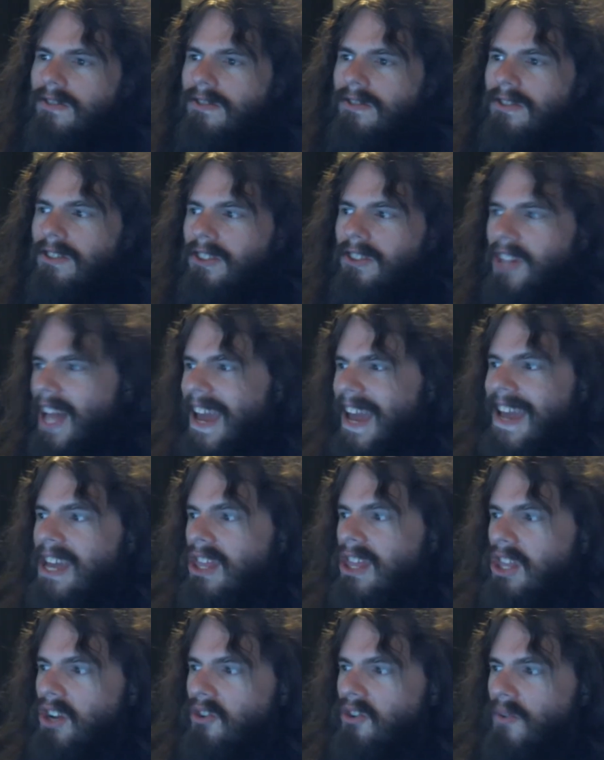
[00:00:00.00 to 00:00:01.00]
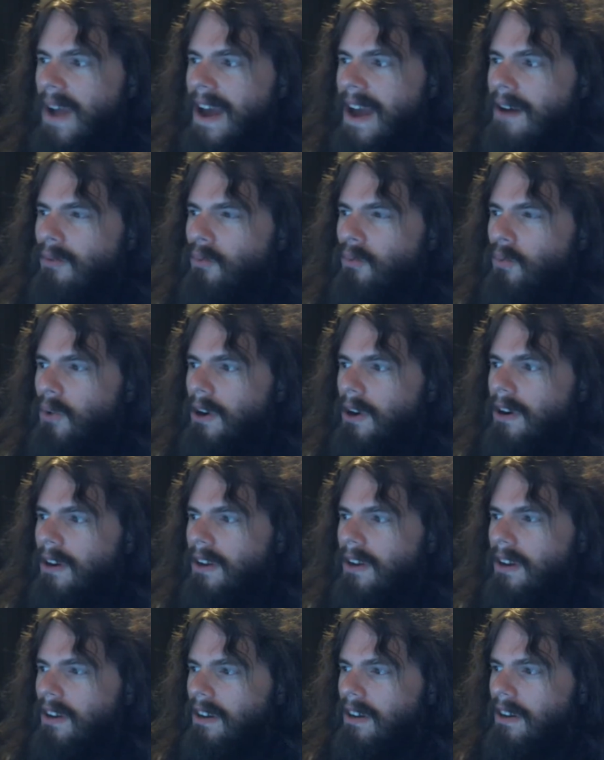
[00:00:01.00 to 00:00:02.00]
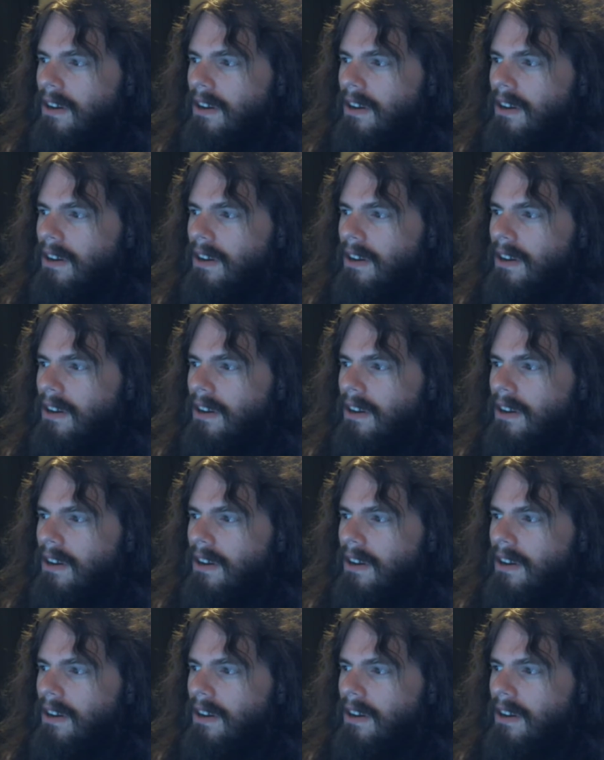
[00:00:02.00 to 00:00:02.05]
laying the groundwork